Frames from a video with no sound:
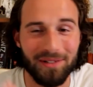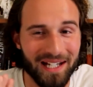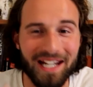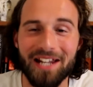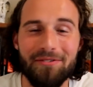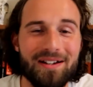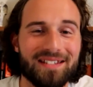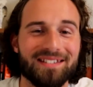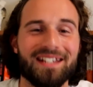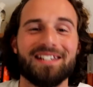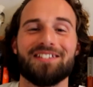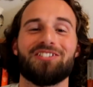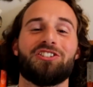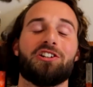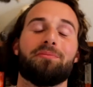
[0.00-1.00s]
But anyways,
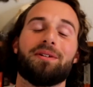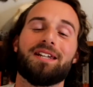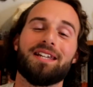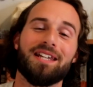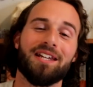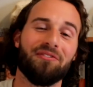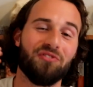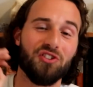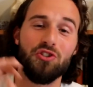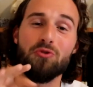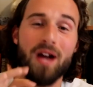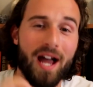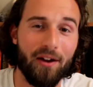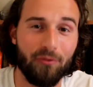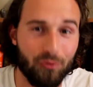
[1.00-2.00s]
ladies and gentlemen, if you
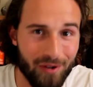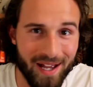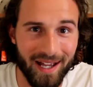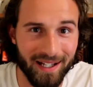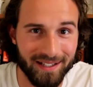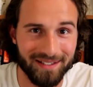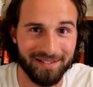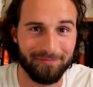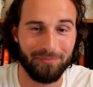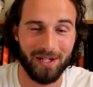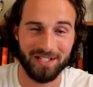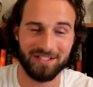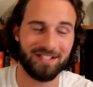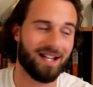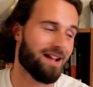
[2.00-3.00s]
have read,
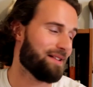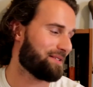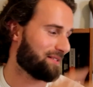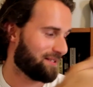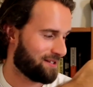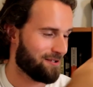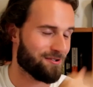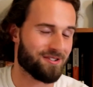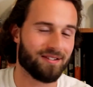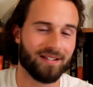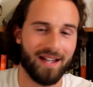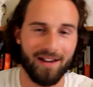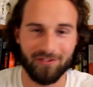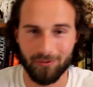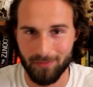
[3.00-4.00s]
by chance, Tears and
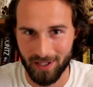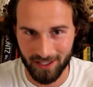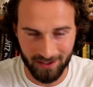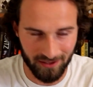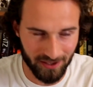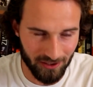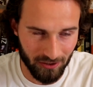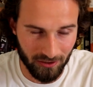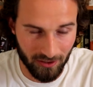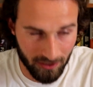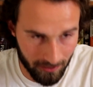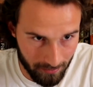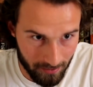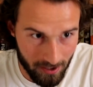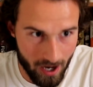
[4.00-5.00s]
Laughter by Kahlil
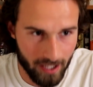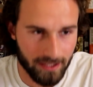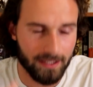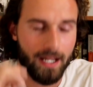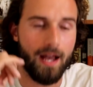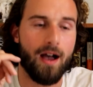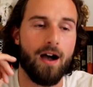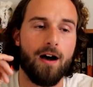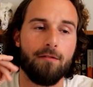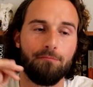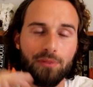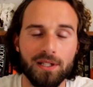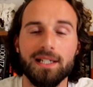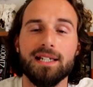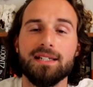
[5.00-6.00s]
Gibran,
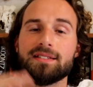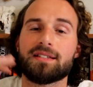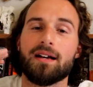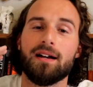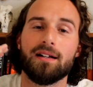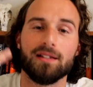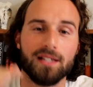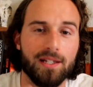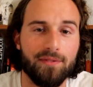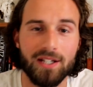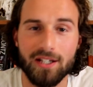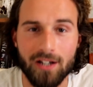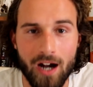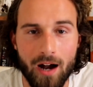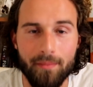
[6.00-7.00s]
please leave
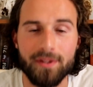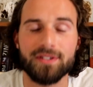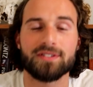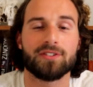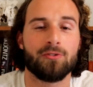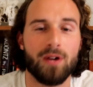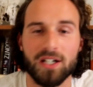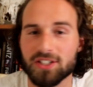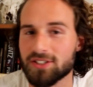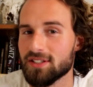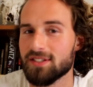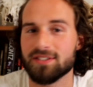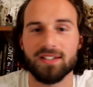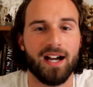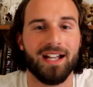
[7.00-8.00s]
any comments,
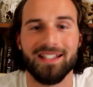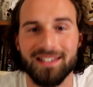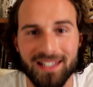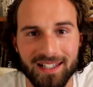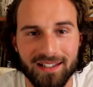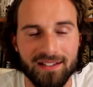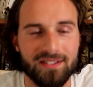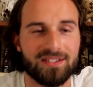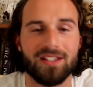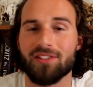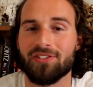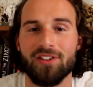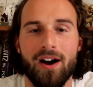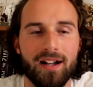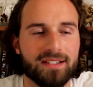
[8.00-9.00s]
questions, ideas,
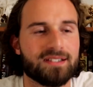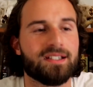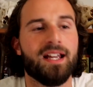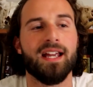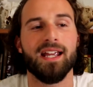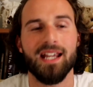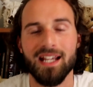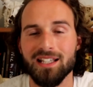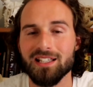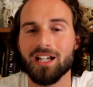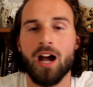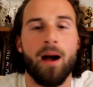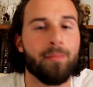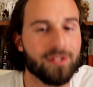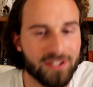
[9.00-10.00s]
thoughts in the
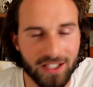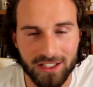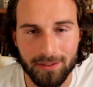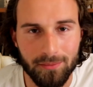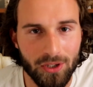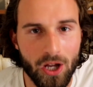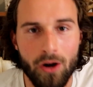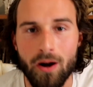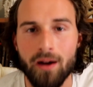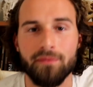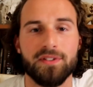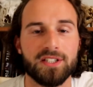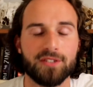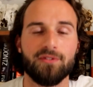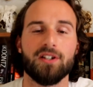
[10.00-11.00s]
comment section below of
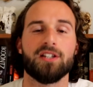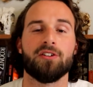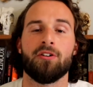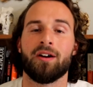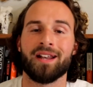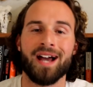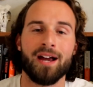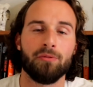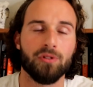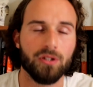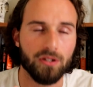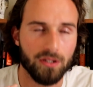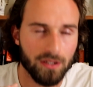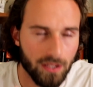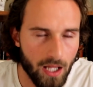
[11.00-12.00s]
this video, and I
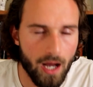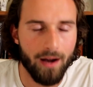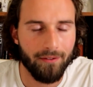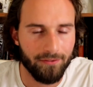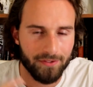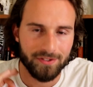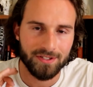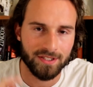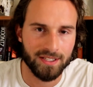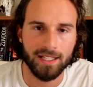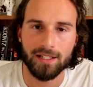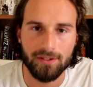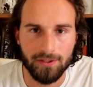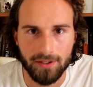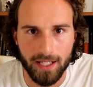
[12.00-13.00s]
will love to
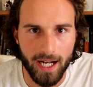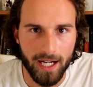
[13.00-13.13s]
take a look